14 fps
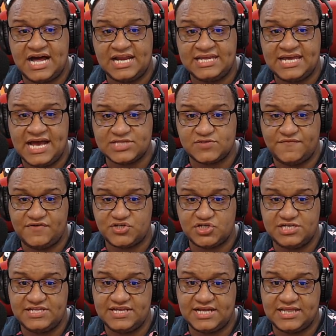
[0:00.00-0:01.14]
Ali has
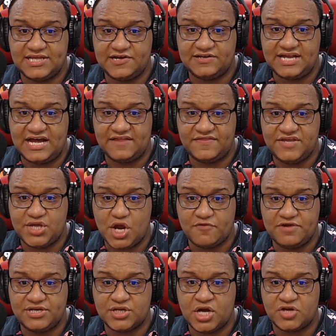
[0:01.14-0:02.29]
officially declared that the
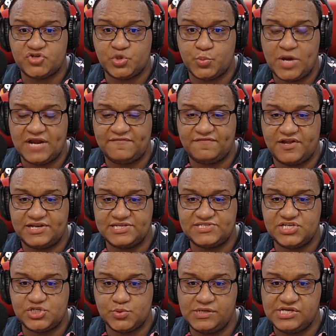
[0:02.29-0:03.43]
current countrywide flooding
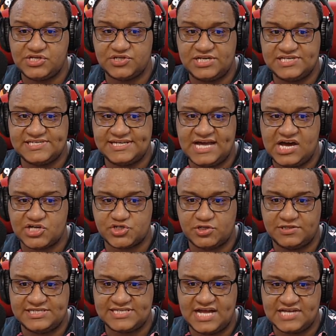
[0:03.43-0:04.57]
situation is a
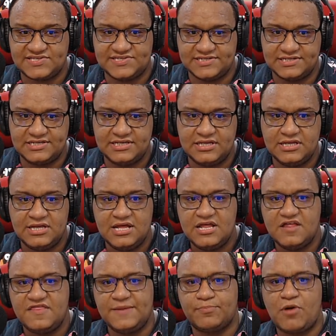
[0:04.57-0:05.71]
national disaster.
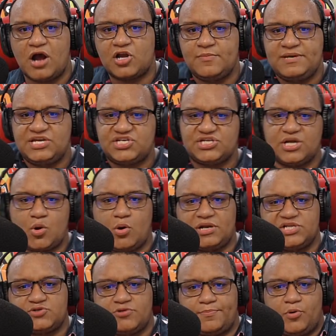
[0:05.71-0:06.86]
The proclamation,
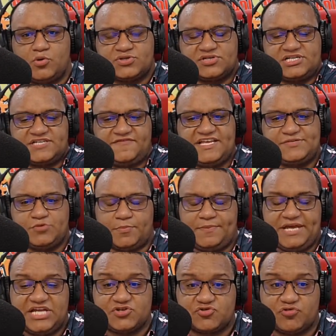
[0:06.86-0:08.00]
according to a post on his Facebook
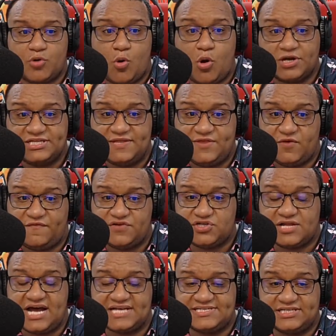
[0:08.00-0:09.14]
page, was recorded in the
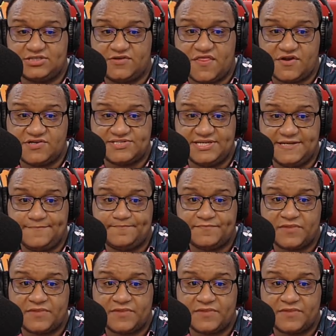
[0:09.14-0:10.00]
official gazette on Thursday.